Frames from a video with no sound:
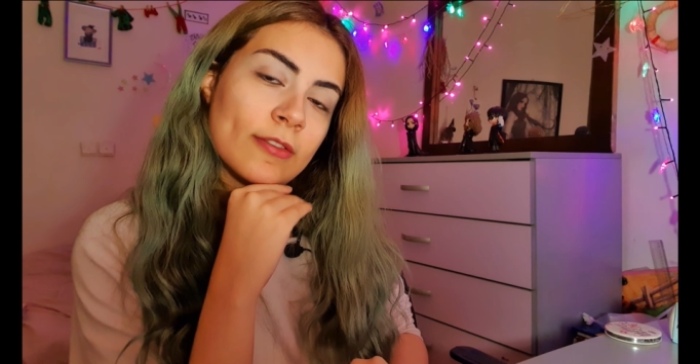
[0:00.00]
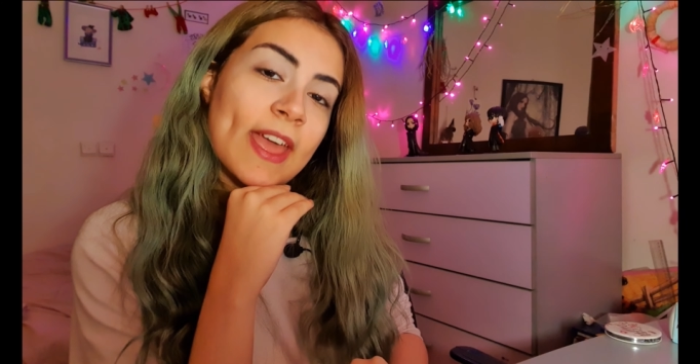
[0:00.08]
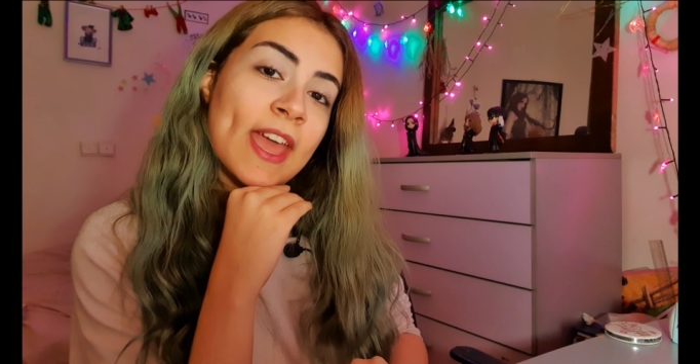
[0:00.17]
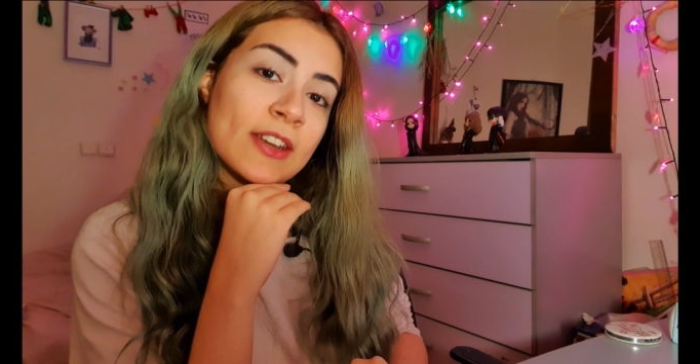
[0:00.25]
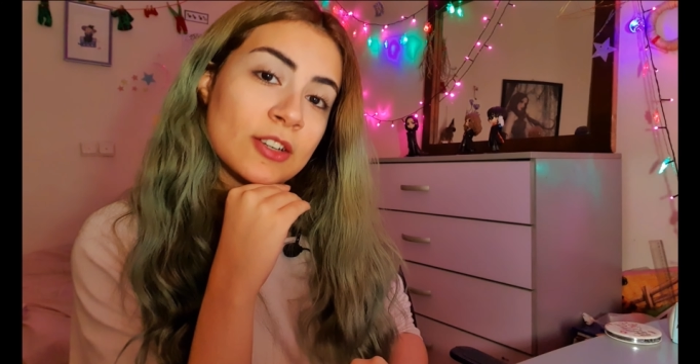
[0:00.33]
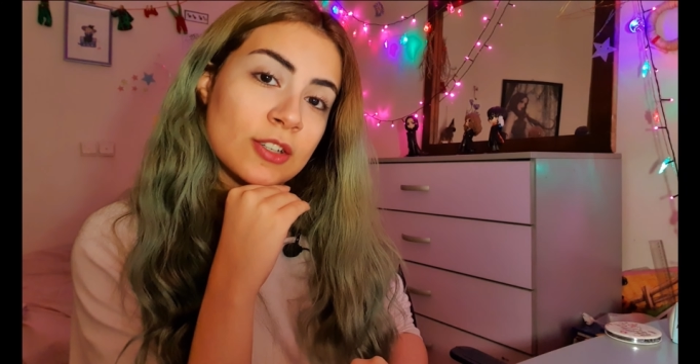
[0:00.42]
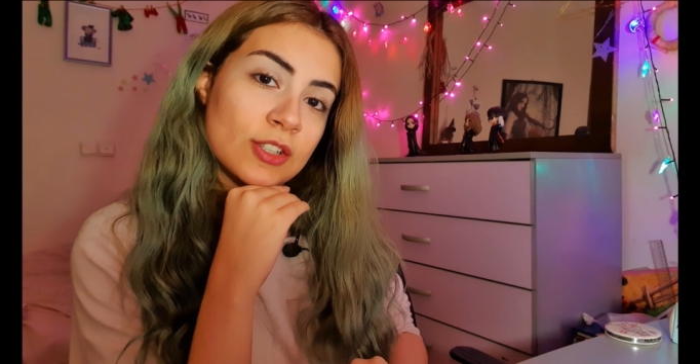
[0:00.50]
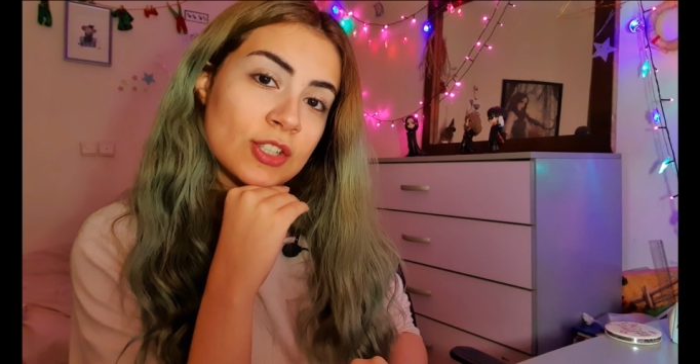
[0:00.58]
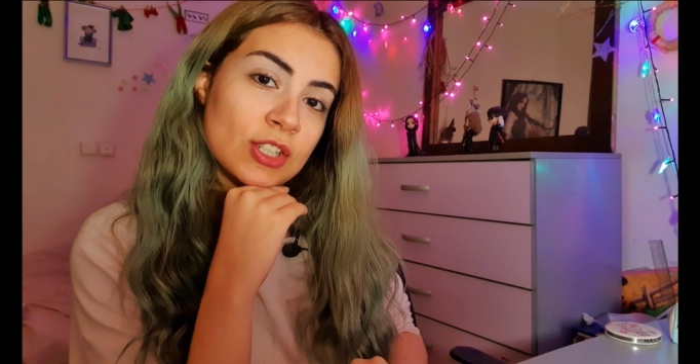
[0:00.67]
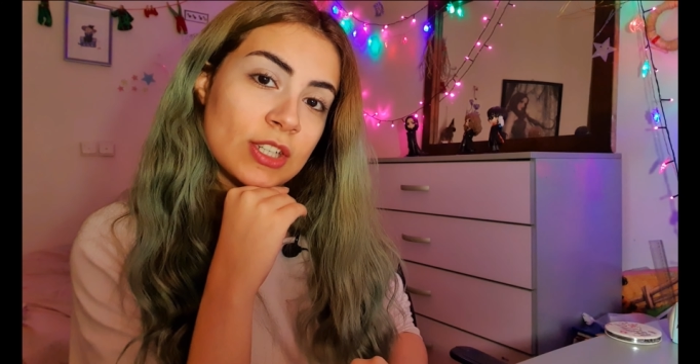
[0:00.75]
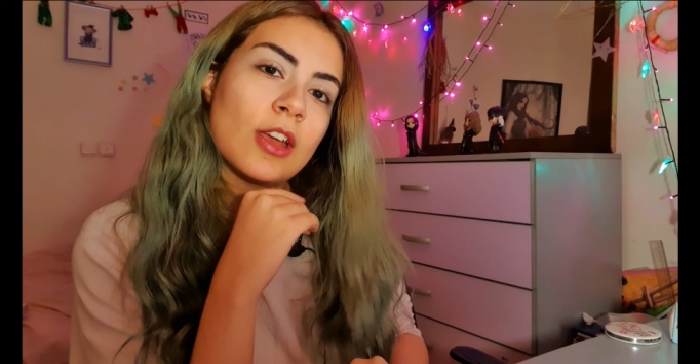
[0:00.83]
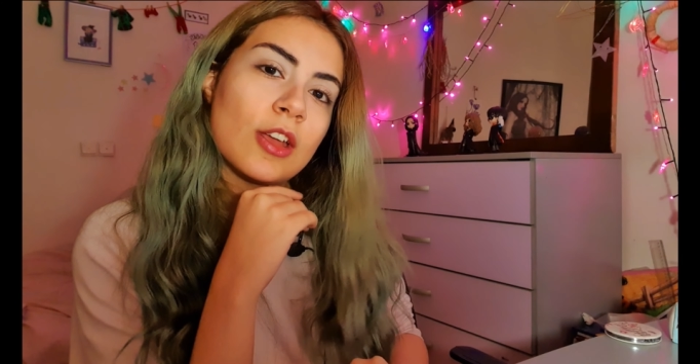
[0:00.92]

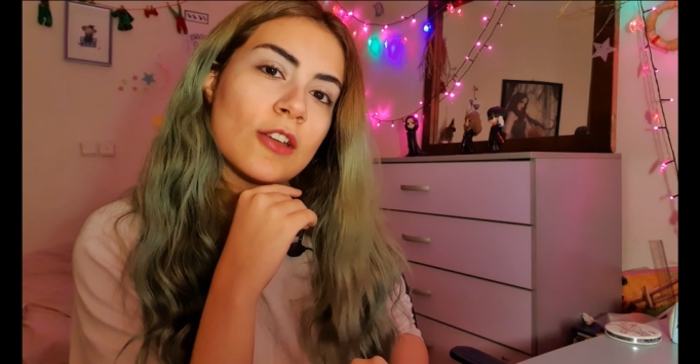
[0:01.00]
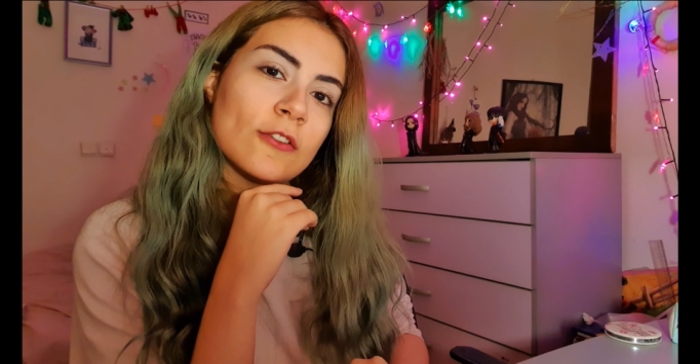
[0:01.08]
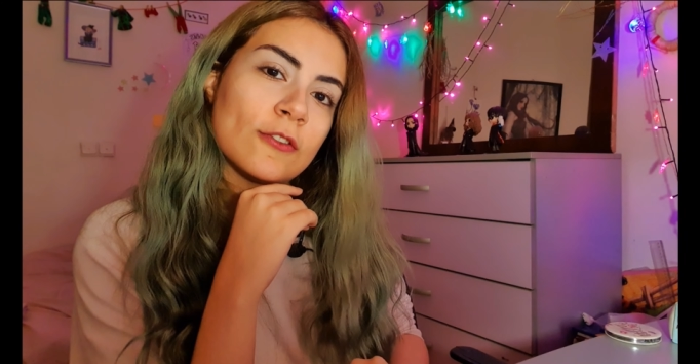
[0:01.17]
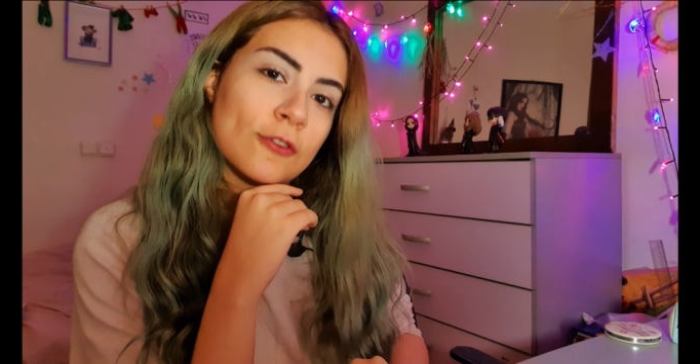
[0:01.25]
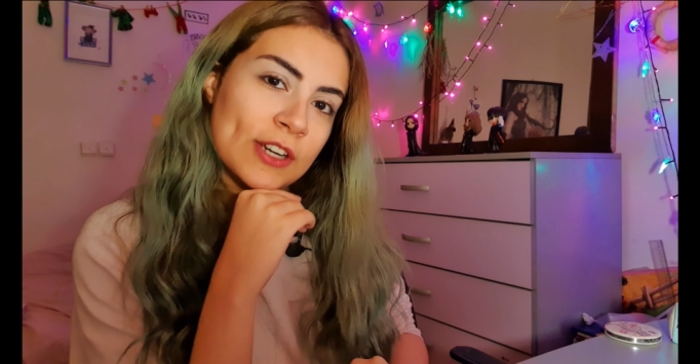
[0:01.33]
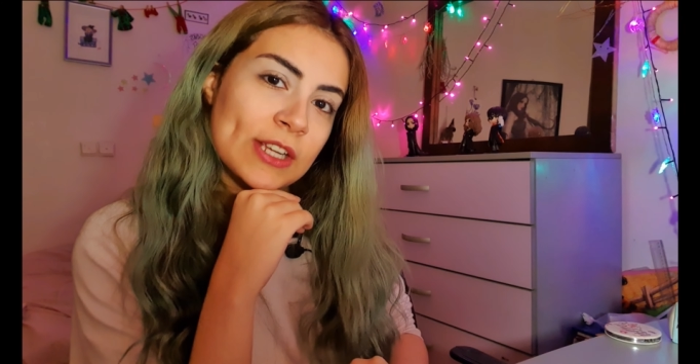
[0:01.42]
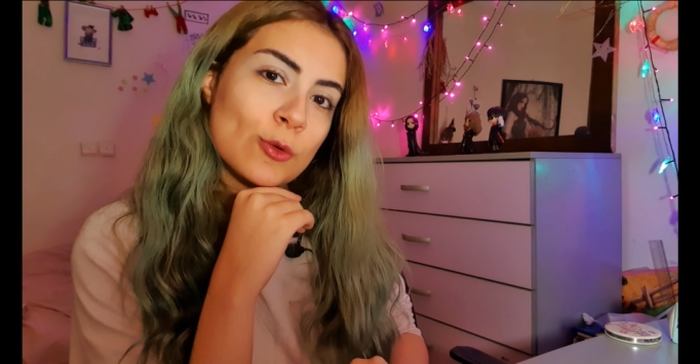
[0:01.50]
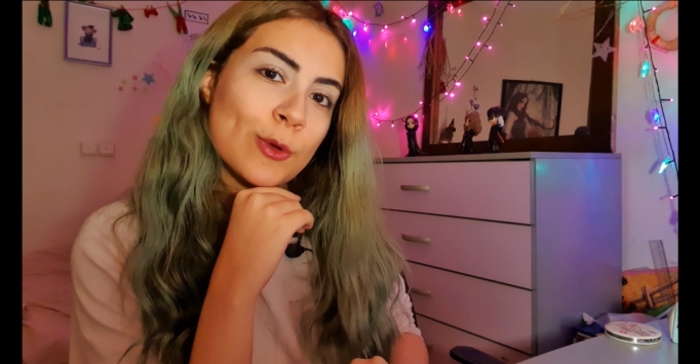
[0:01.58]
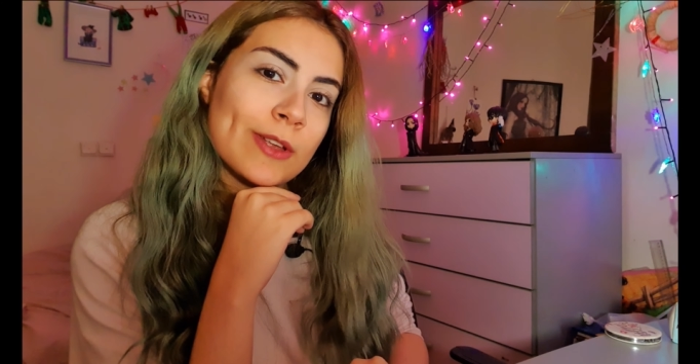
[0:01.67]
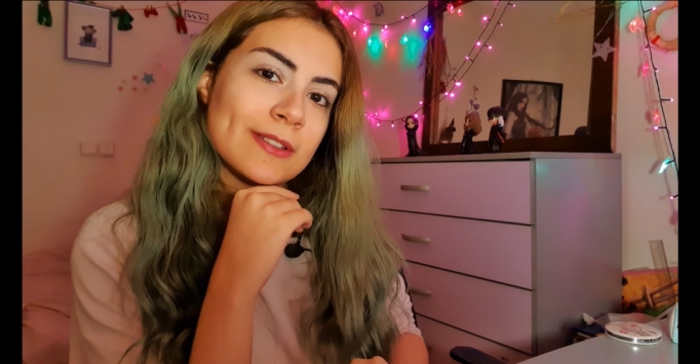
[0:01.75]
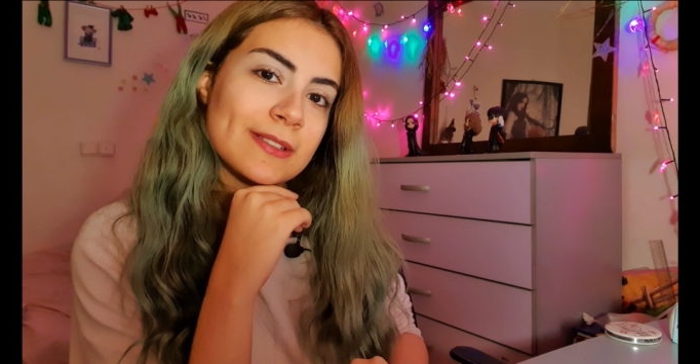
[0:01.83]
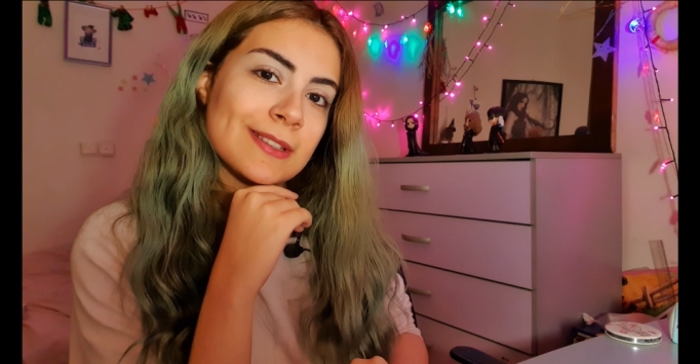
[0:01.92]
energy,
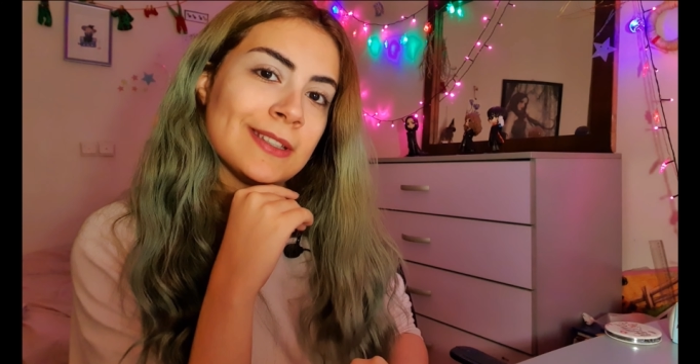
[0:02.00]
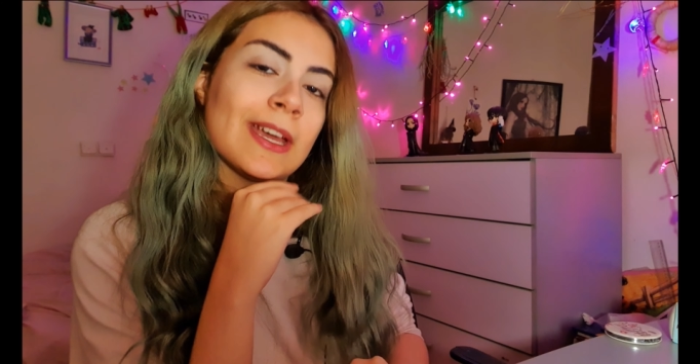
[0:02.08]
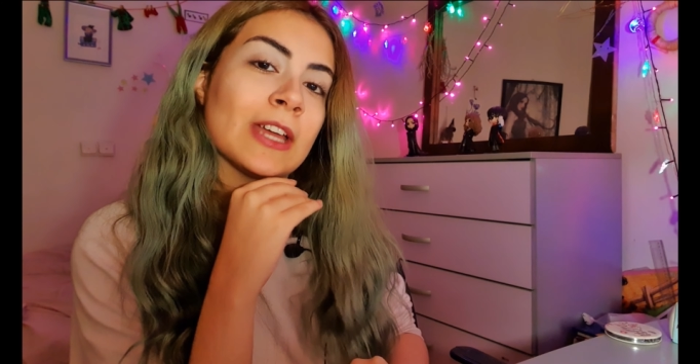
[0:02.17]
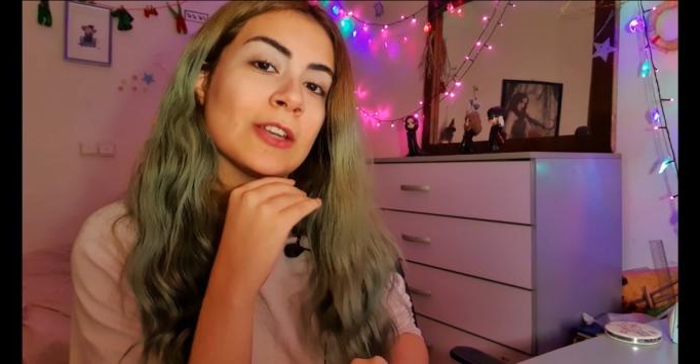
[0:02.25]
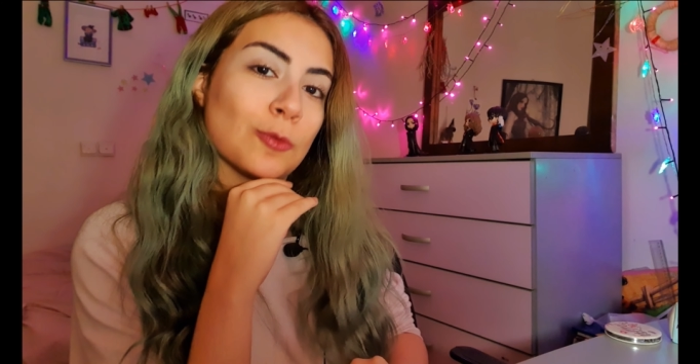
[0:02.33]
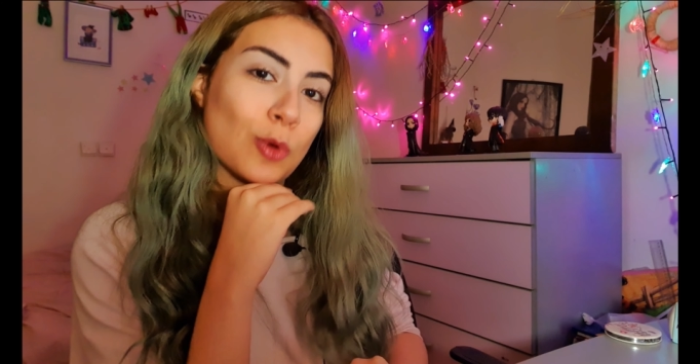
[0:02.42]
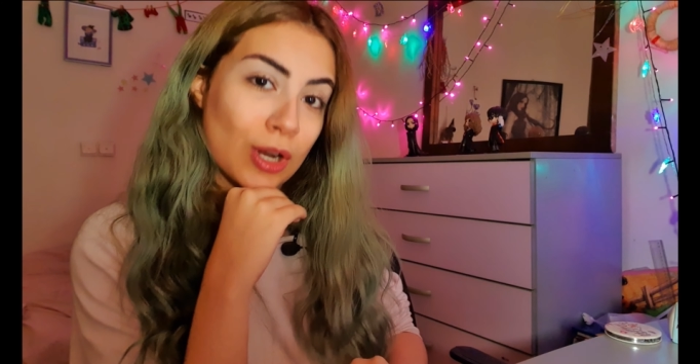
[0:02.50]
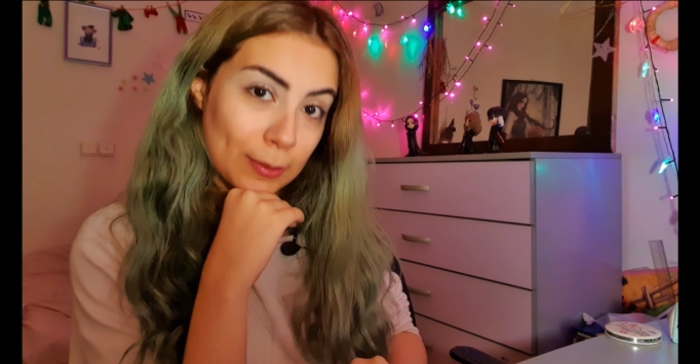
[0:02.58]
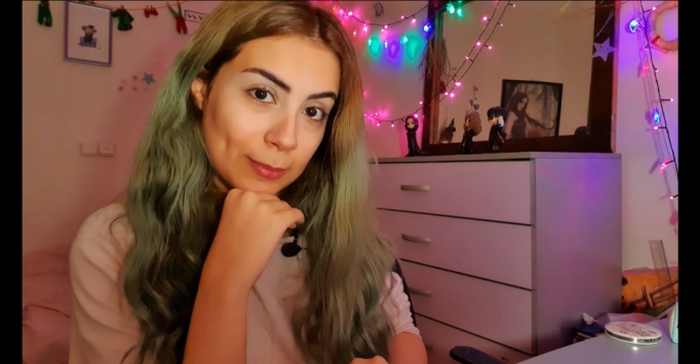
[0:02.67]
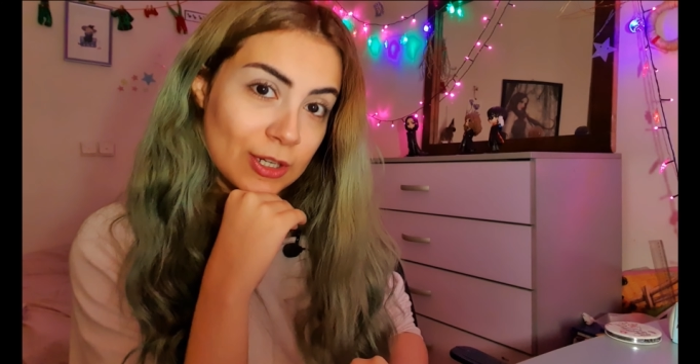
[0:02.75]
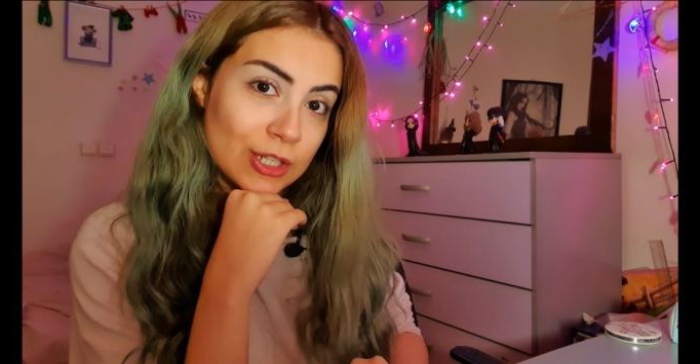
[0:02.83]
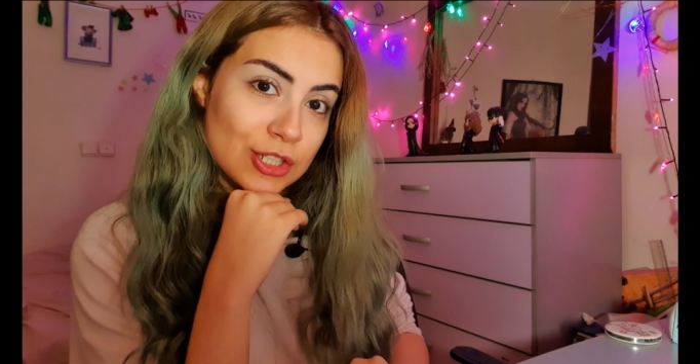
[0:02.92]
frequency, and
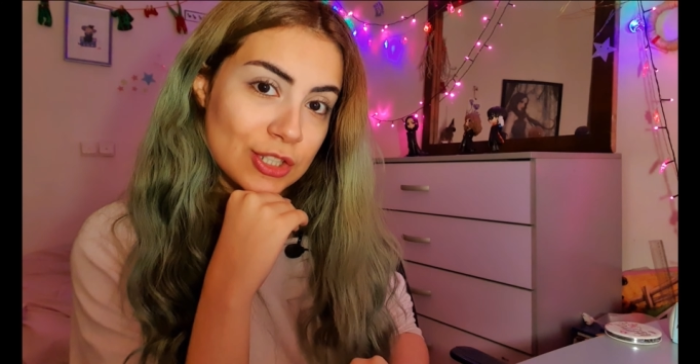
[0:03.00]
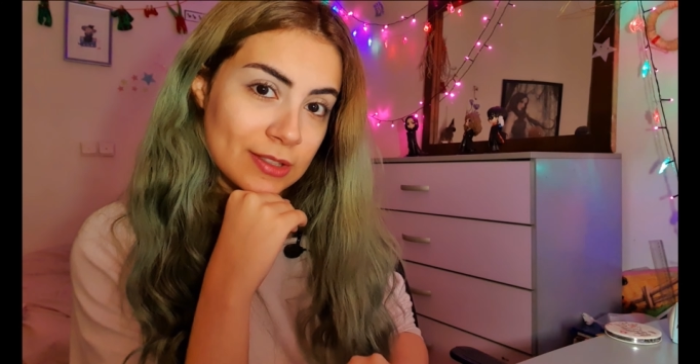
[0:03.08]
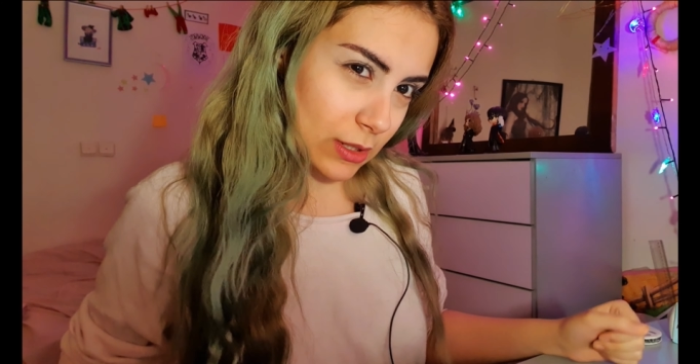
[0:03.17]
vibration.